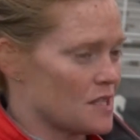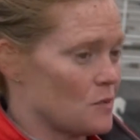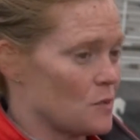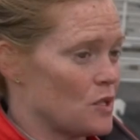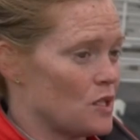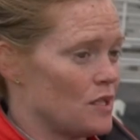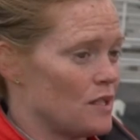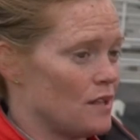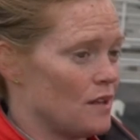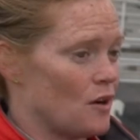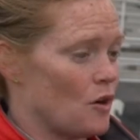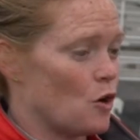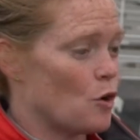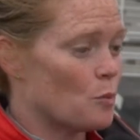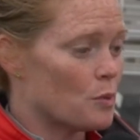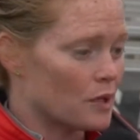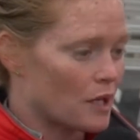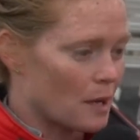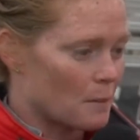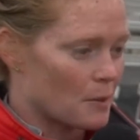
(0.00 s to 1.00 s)
And we
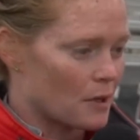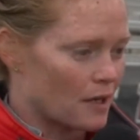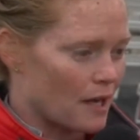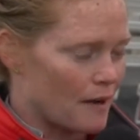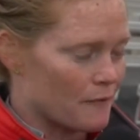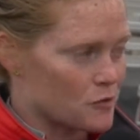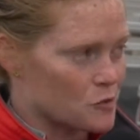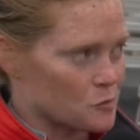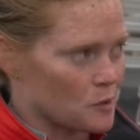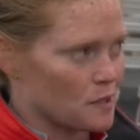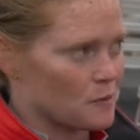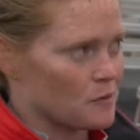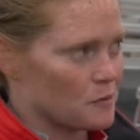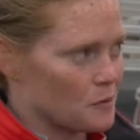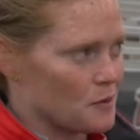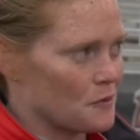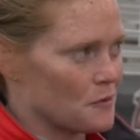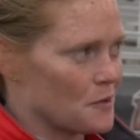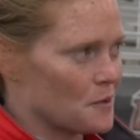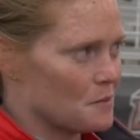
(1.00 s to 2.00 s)
open up our conference play with
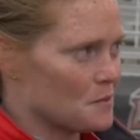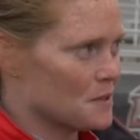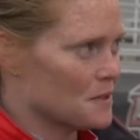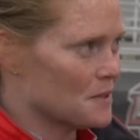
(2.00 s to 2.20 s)
Winthrop.